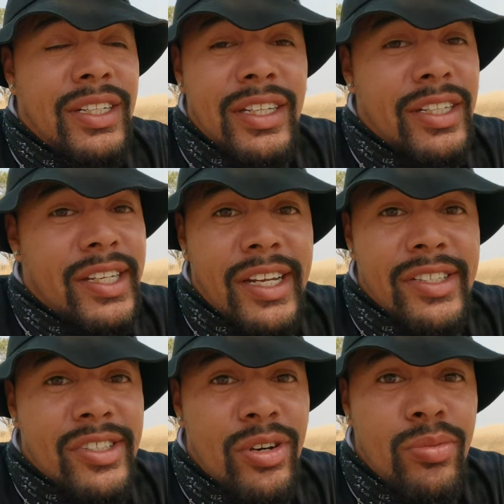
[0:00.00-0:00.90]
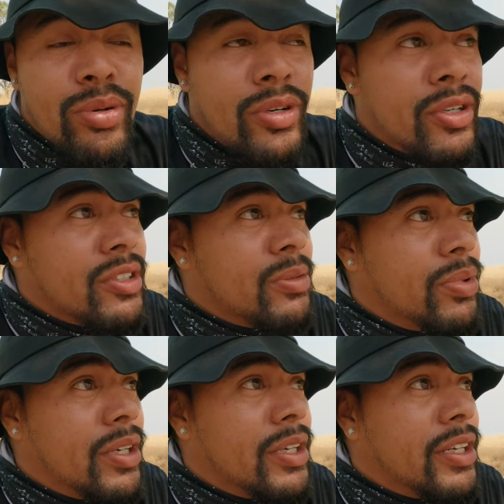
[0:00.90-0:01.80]
Didn't catch no brooks,
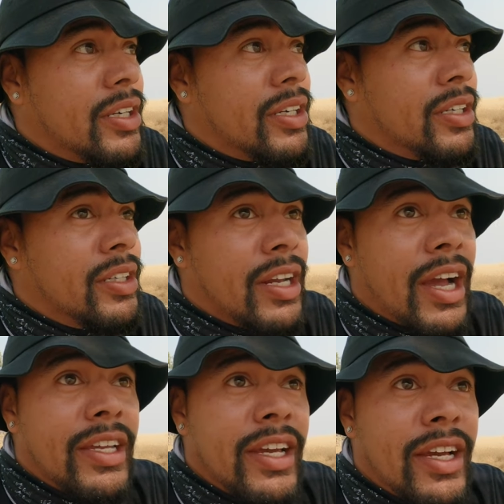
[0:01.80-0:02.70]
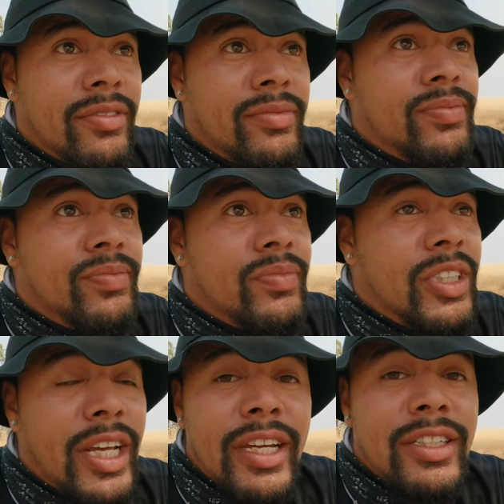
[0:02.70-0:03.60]
but uh, not yet.
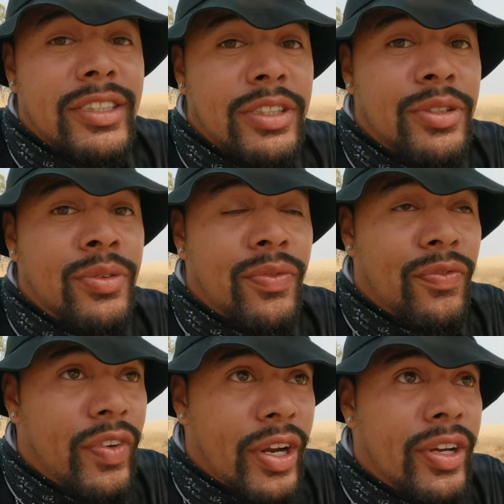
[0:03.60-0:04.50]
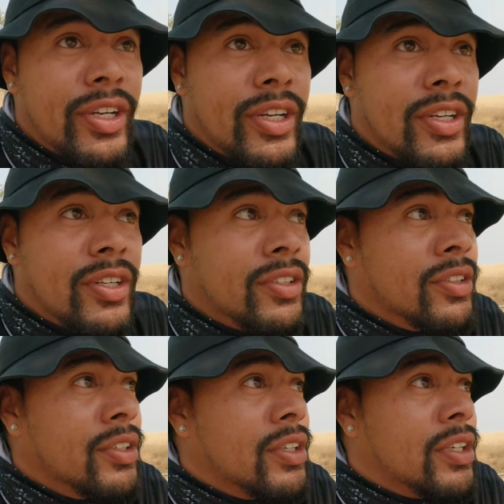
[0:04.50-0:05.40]
The day is still very
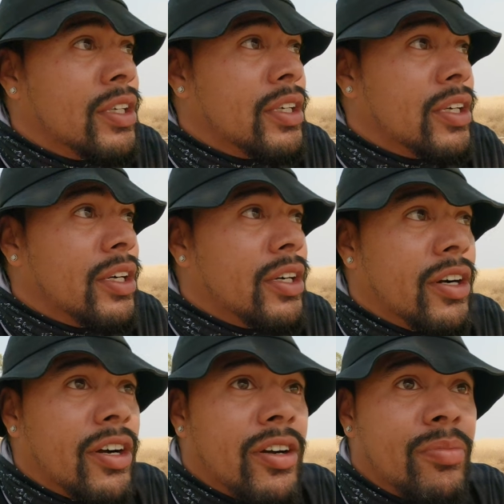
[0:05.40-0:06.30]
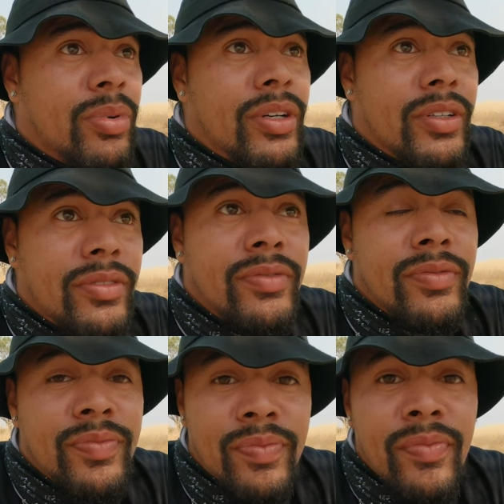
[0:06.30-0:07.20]
young. Um, but
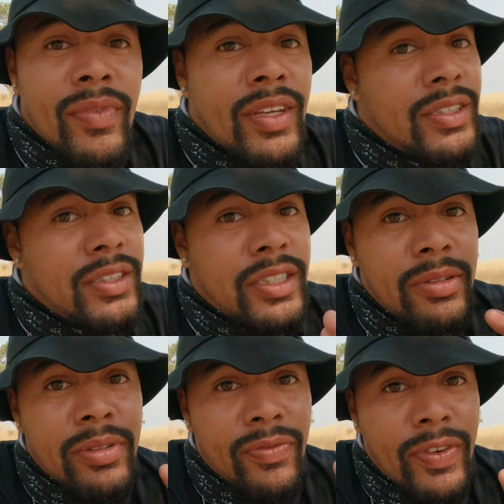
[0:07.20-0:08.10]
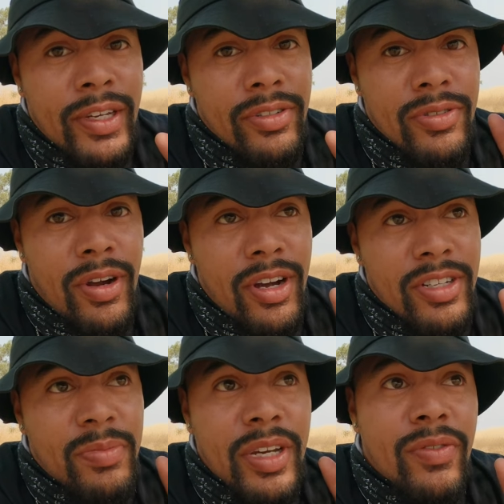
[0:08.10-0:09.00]
let's keep them fingers
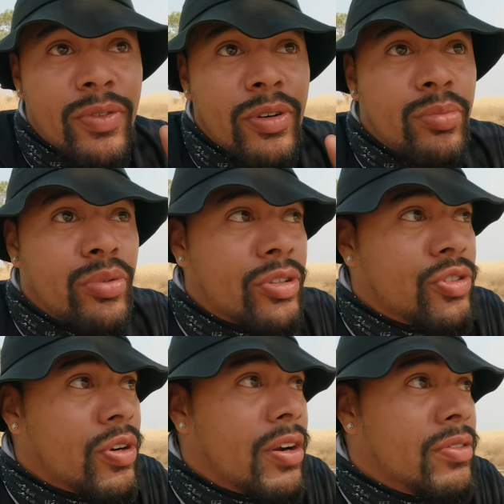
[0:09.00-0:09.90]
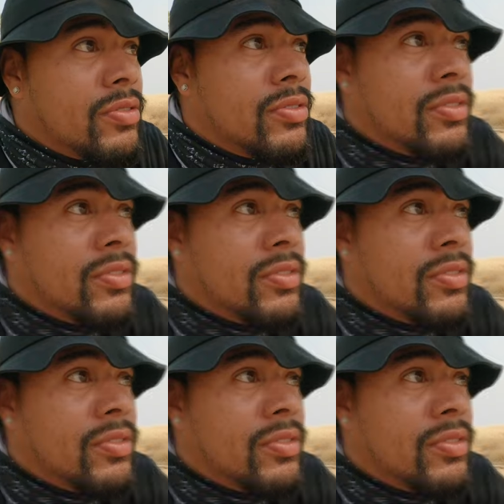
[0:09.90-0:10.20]
crossed, man, for a brook trout.